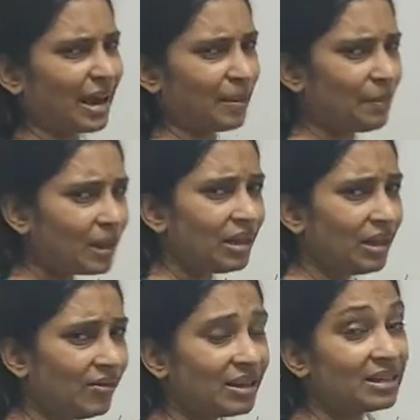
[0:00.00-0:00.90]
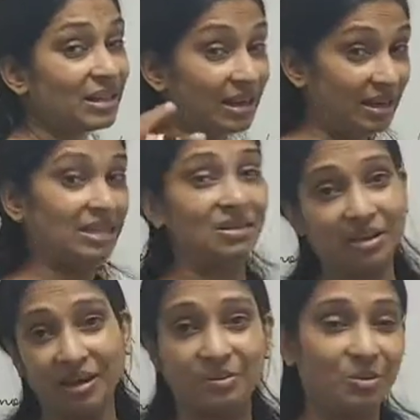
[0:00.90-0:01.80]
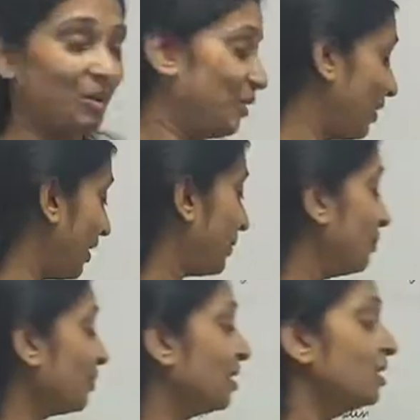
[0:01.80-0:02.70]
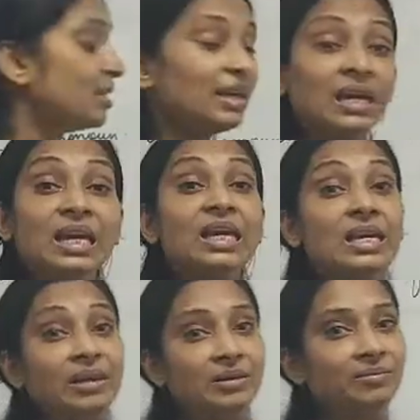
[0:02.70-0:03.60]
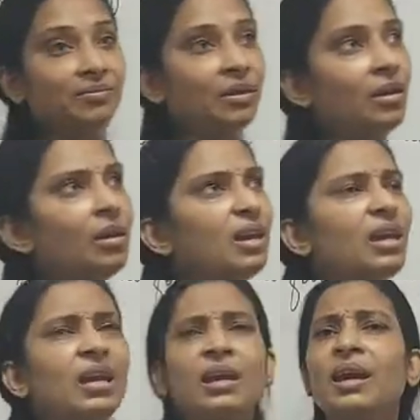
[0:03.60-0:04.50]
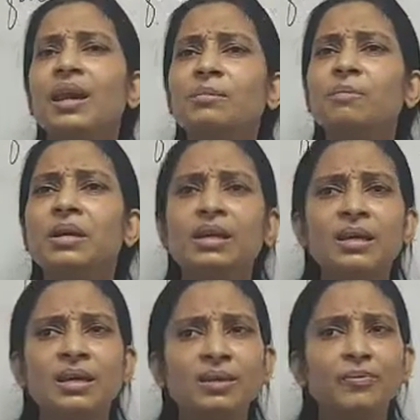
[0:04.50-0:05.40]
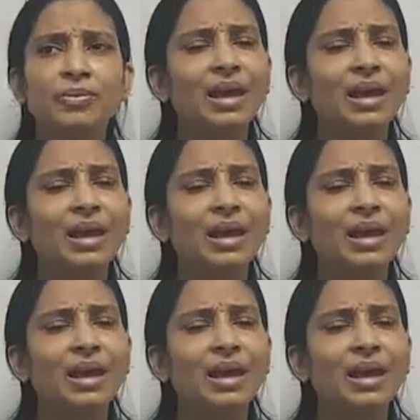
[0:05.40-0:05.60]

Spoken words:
I believe it describes me, right? E. E can be